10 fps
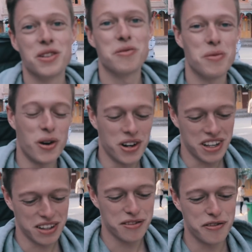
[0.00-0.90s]

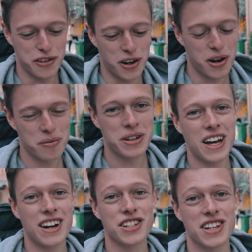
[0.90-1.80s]
morning from
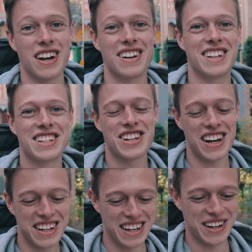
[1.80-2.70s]
Kashgar in
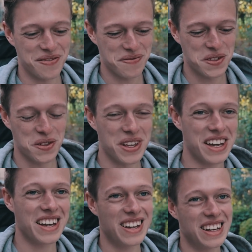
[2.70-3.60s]
China.
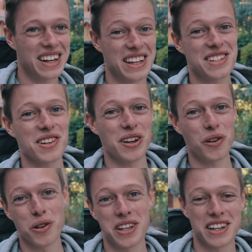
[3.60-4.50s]
Today, as
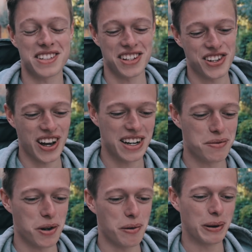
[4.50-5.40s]
all days in China
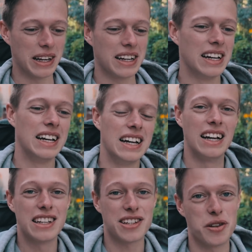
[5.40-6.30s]
probably,
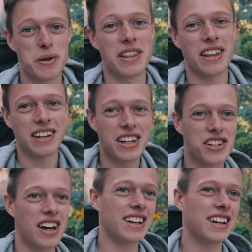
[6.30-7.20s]
it's gonna be another
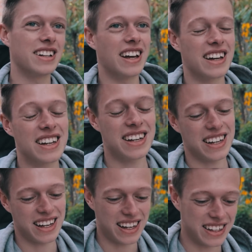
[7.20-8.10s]
hitchhiking day.
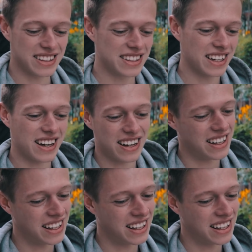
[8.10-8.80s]
And yeah,